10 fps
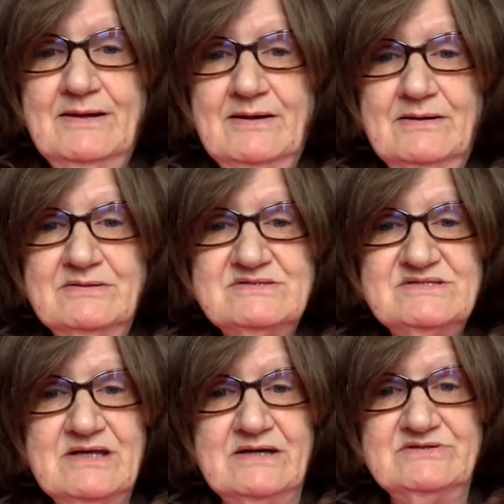
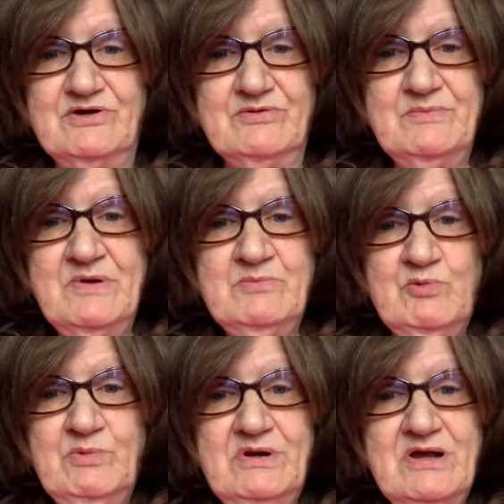Honestly, I don't remember
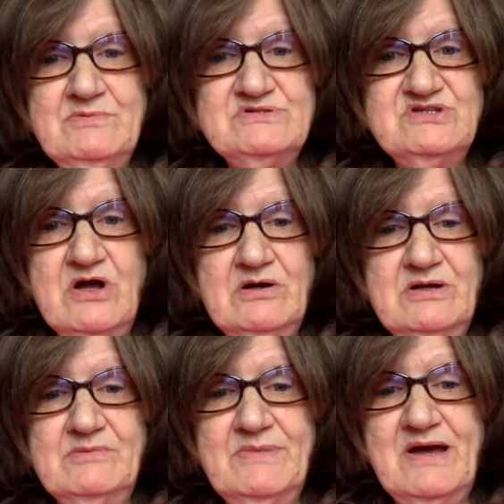what I was
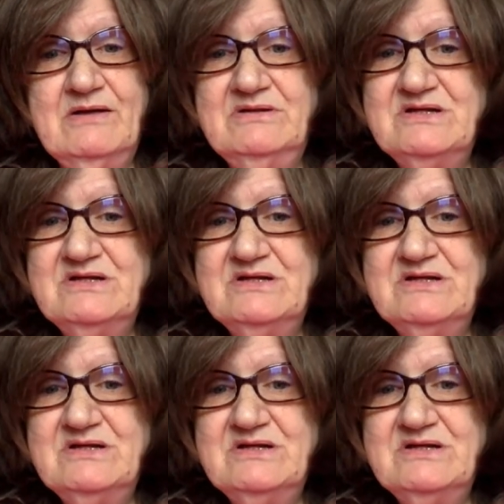talking about.